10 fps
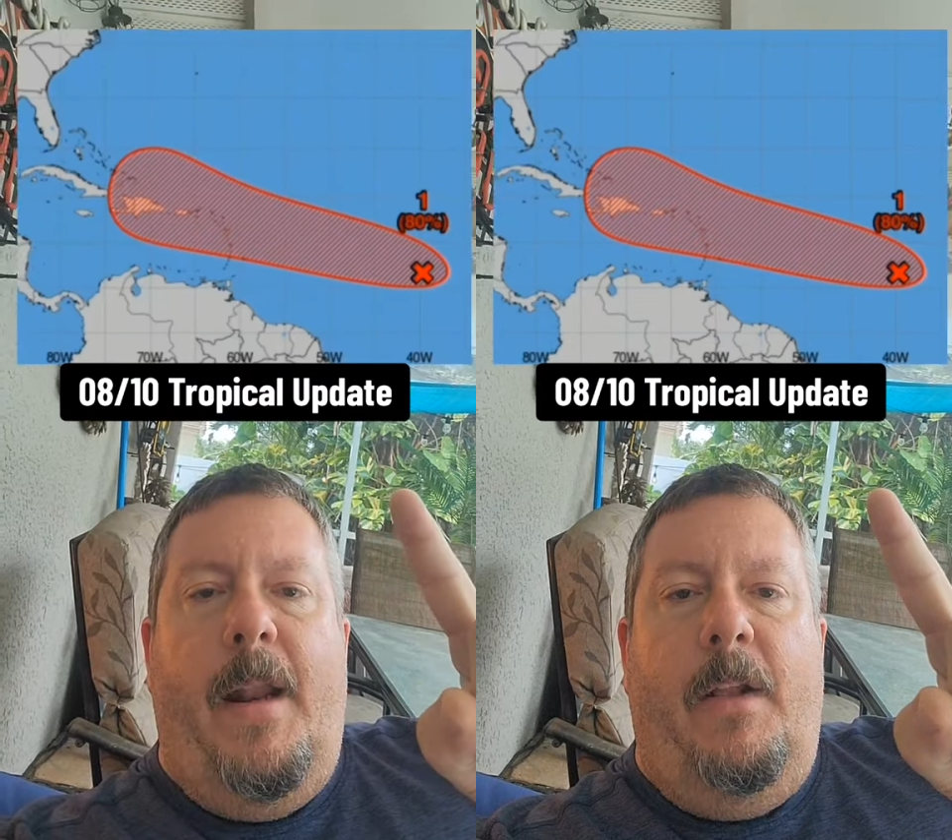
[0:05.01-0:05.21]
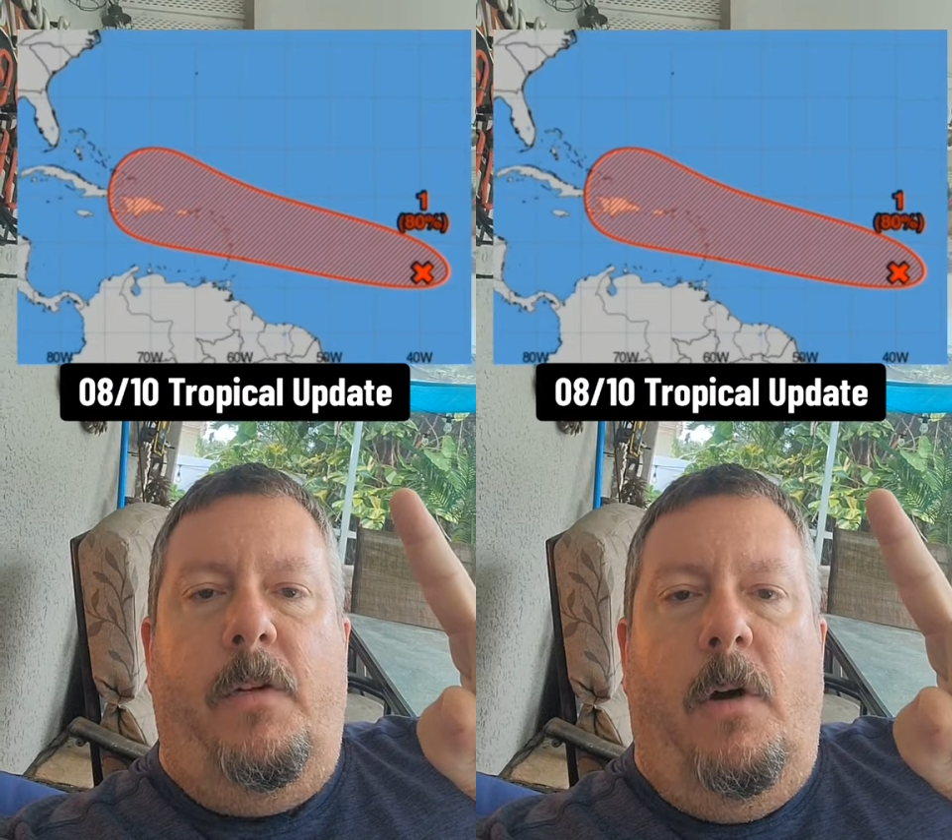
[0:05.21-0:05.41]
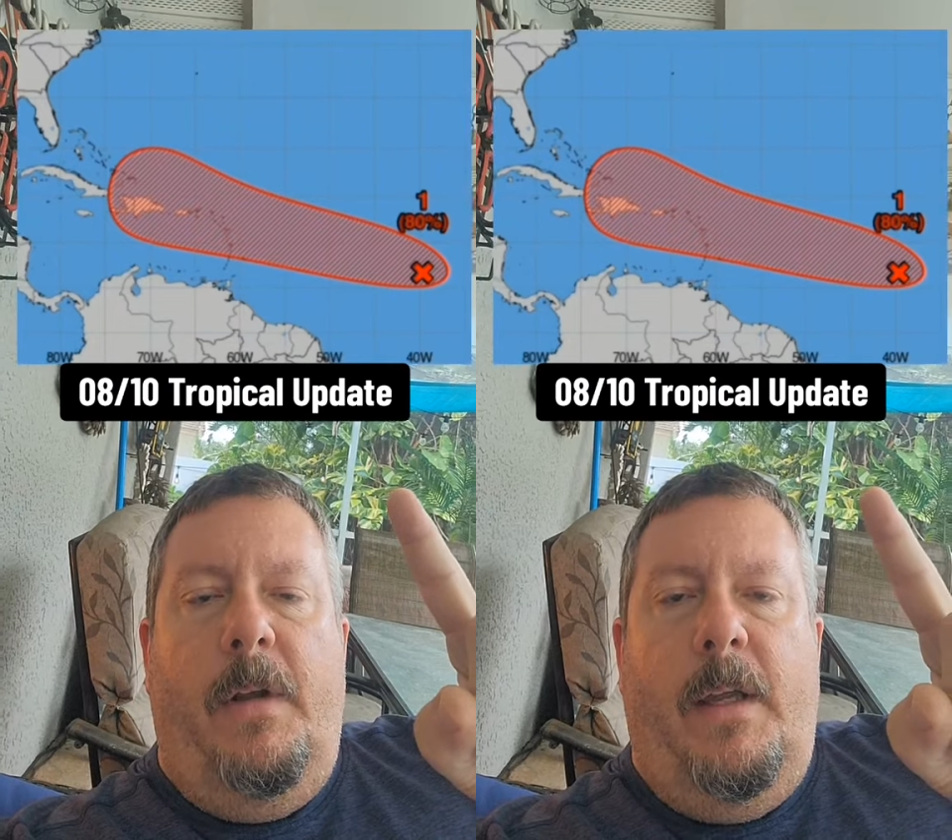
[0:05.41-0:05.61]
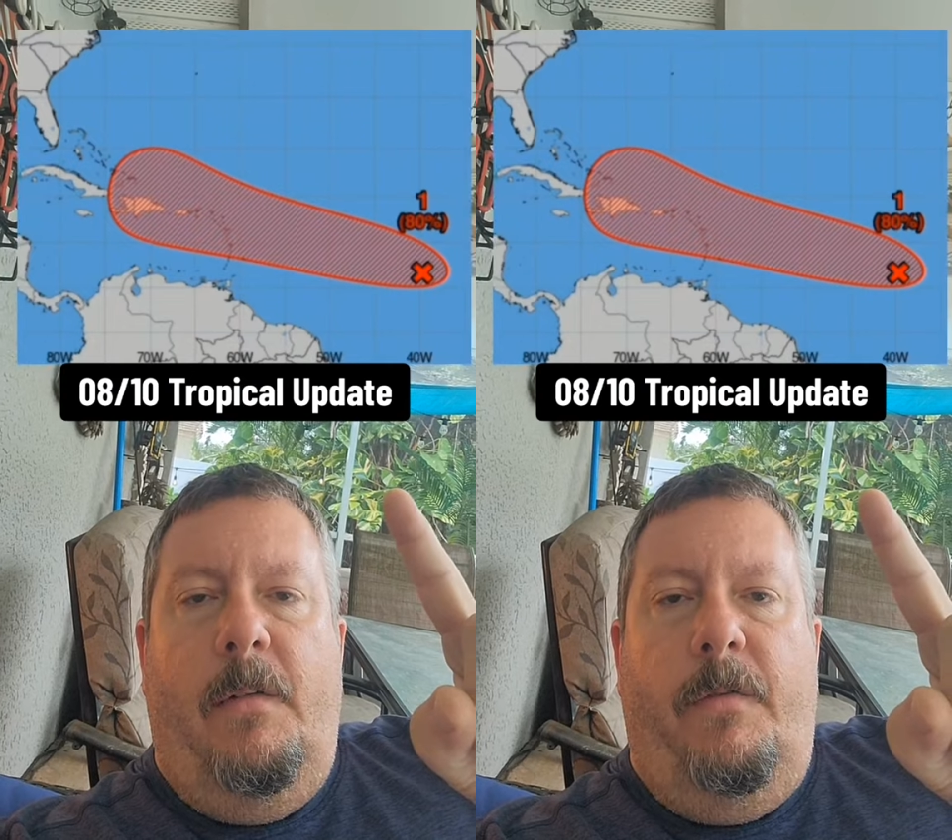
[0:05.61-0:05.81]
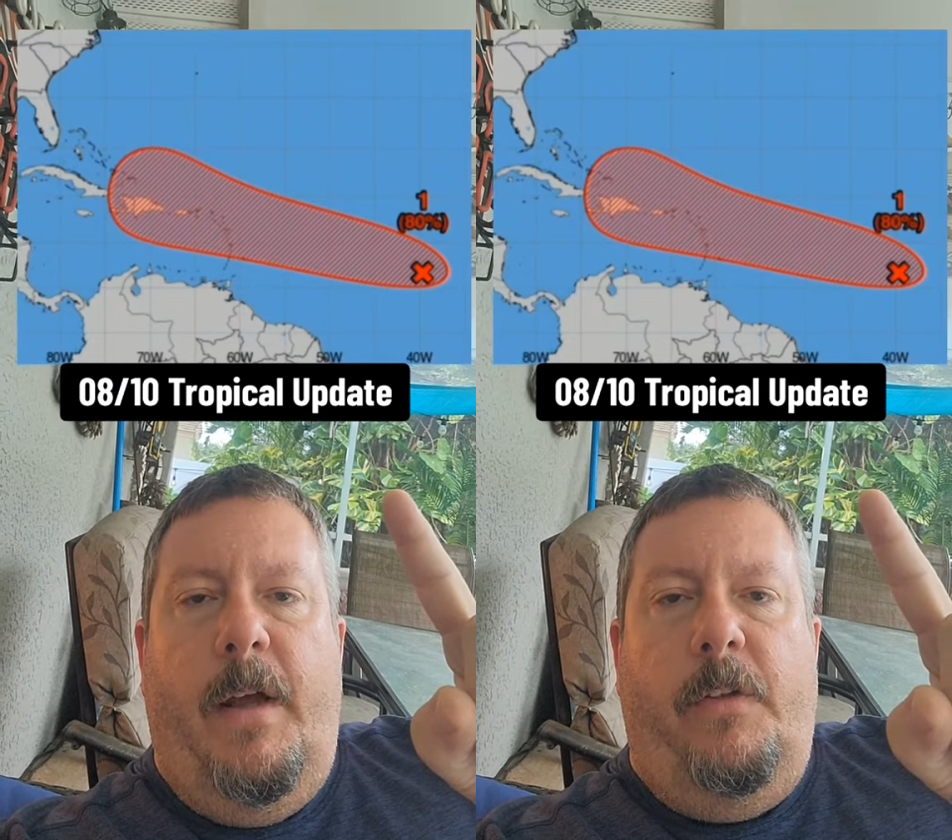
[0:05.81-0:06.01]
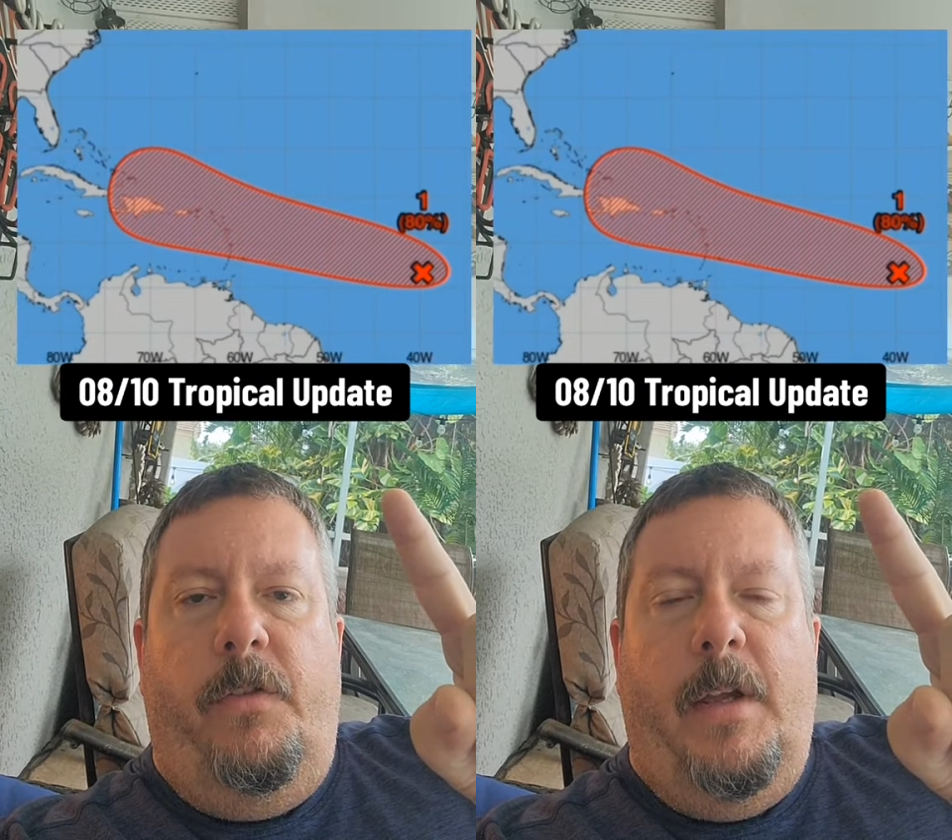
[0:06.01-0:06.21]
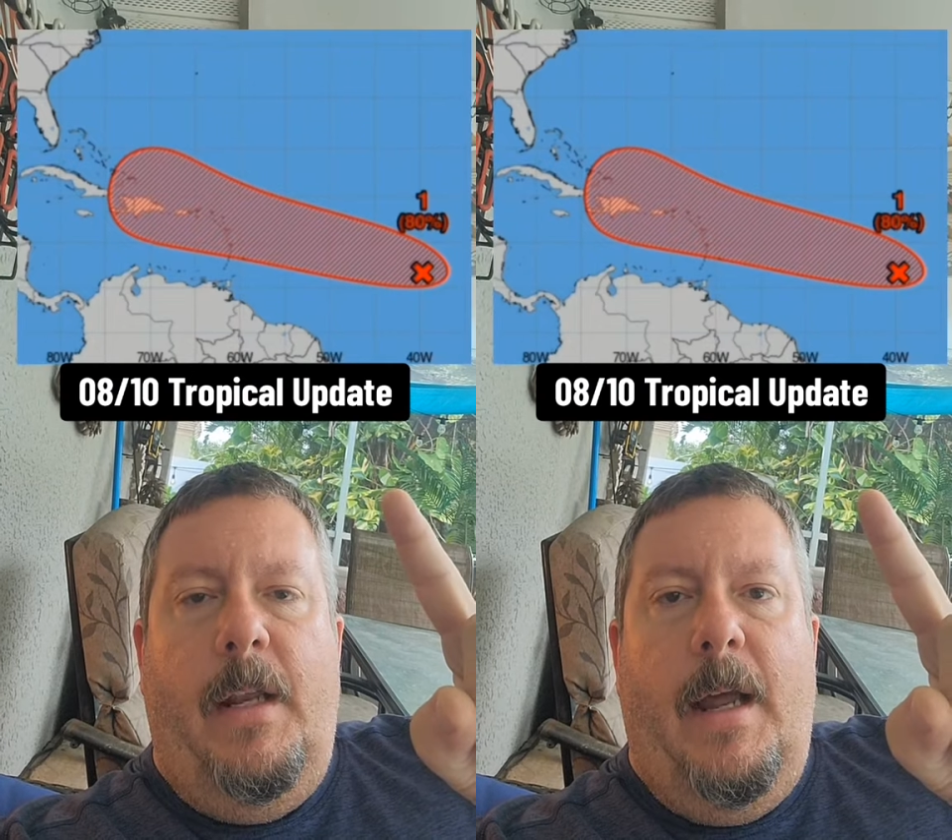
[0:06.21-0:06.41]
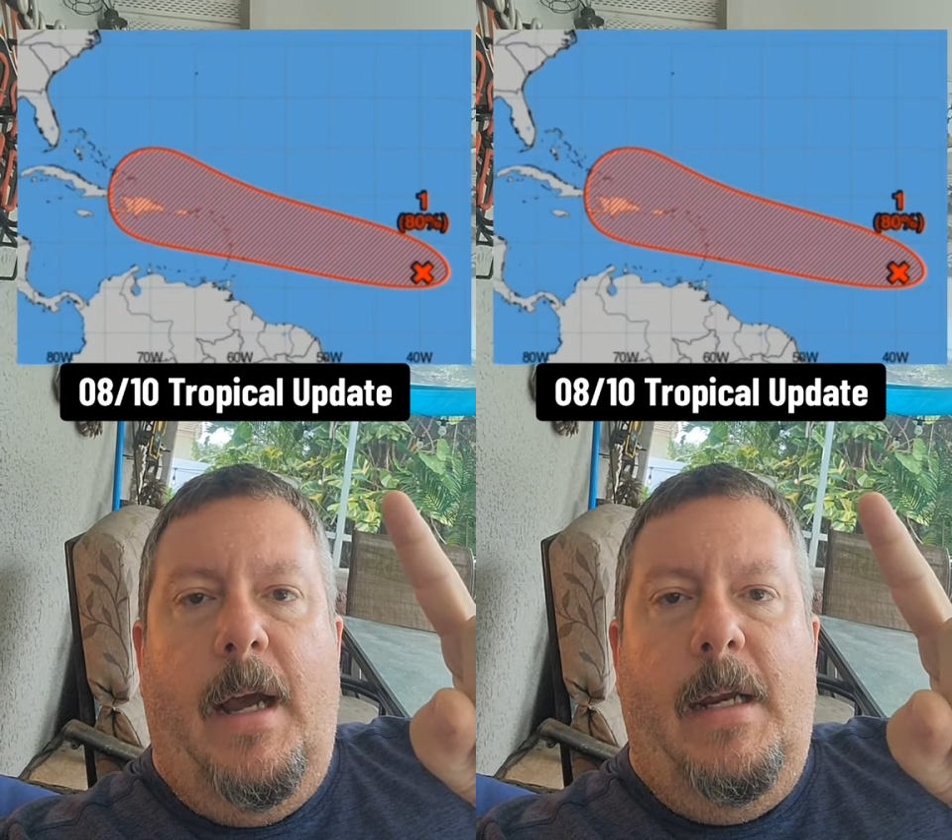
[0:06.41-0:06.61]
That's called Invest
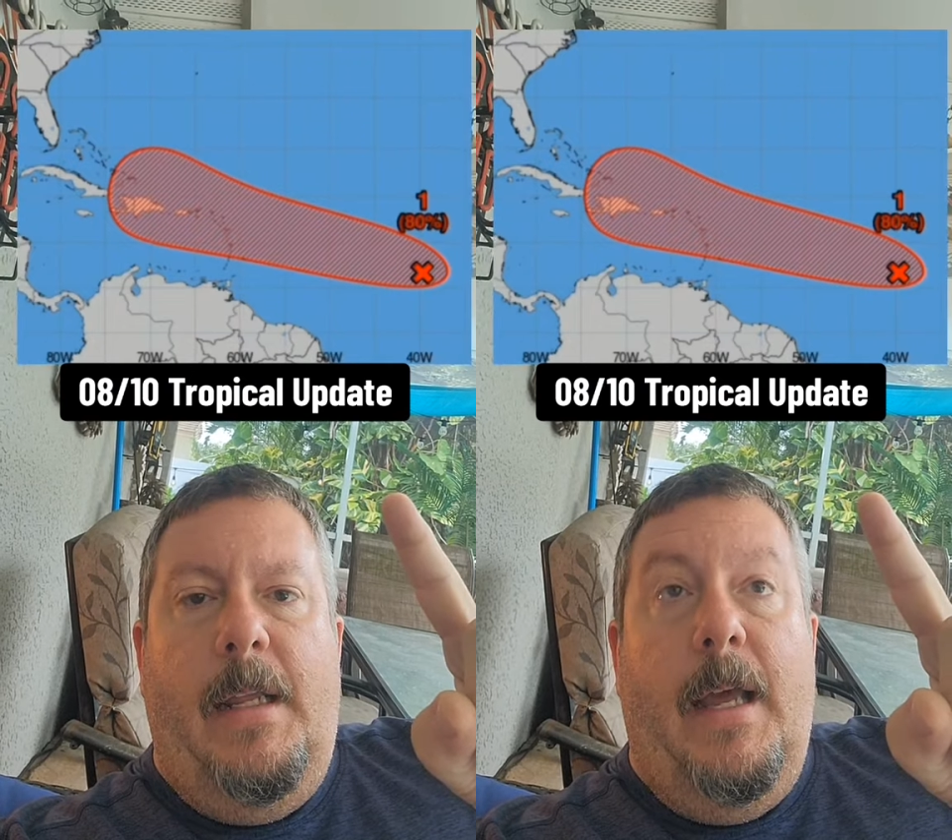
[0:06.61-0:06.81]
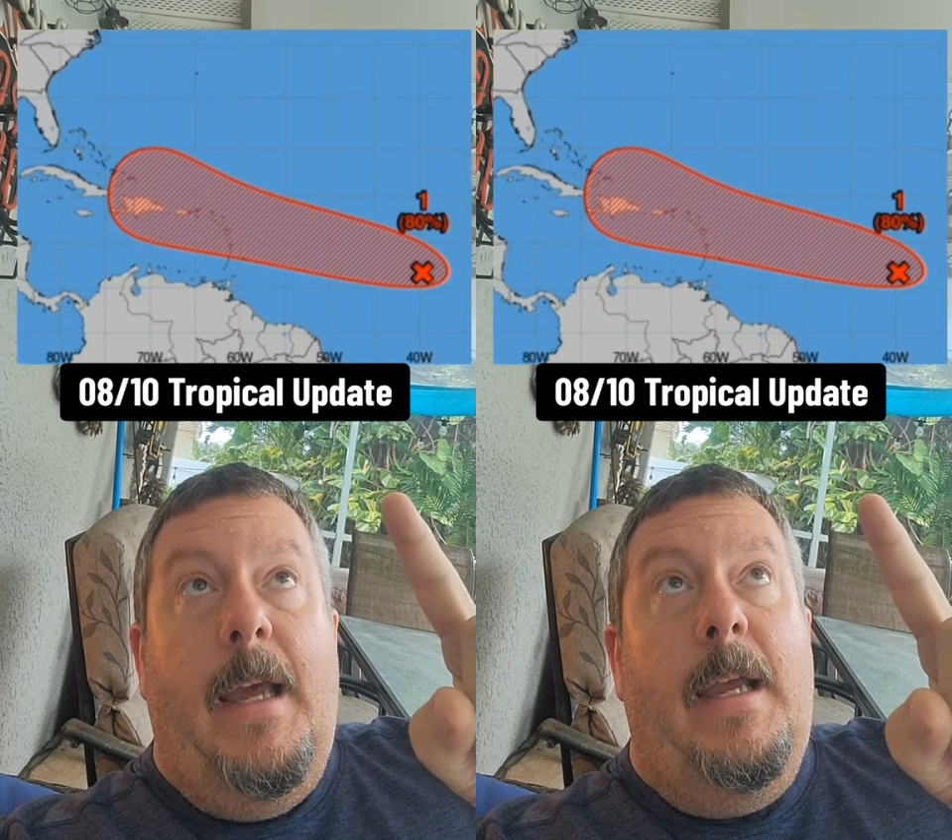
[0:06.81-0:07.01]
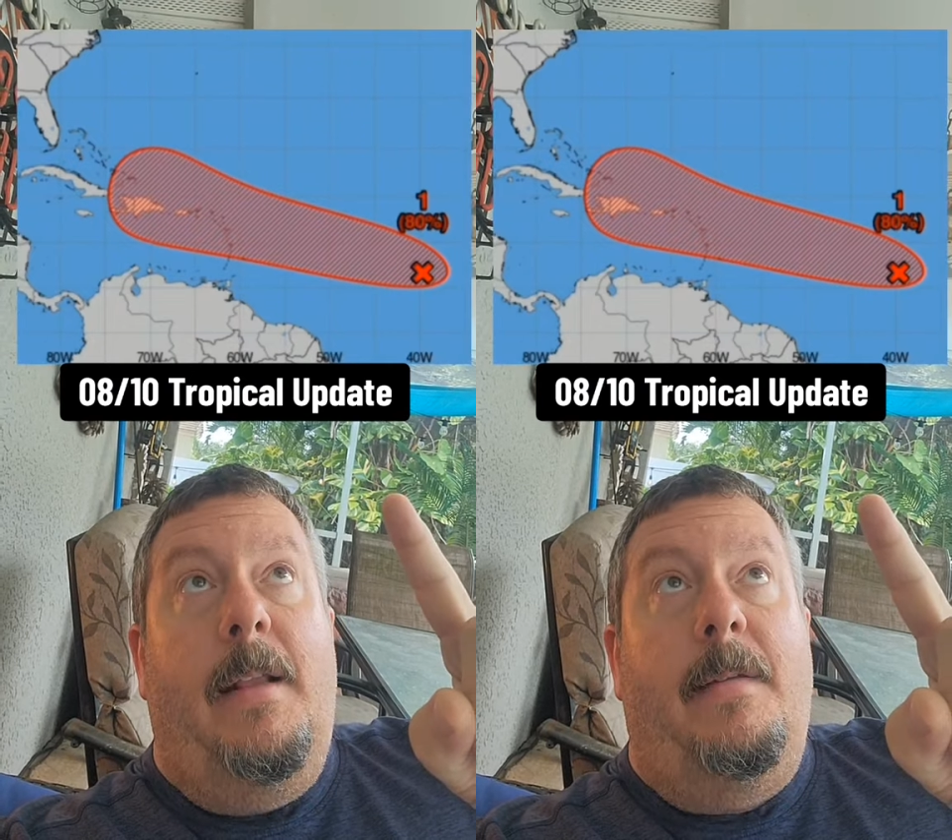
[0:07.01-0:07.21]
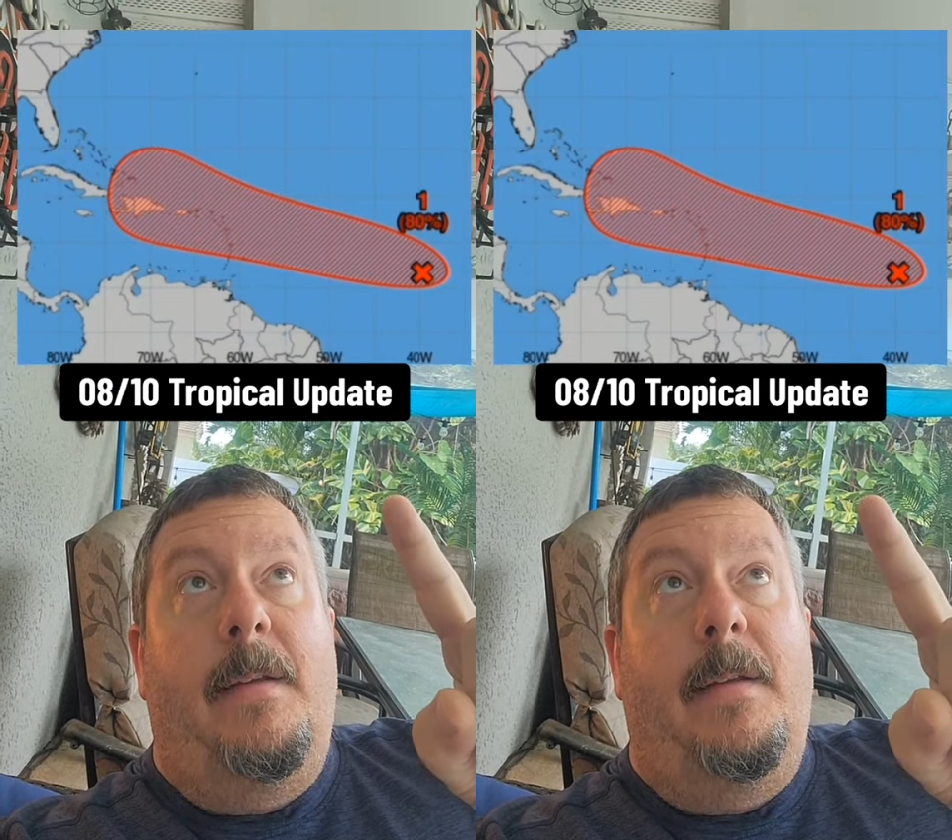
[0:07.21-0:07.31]
98,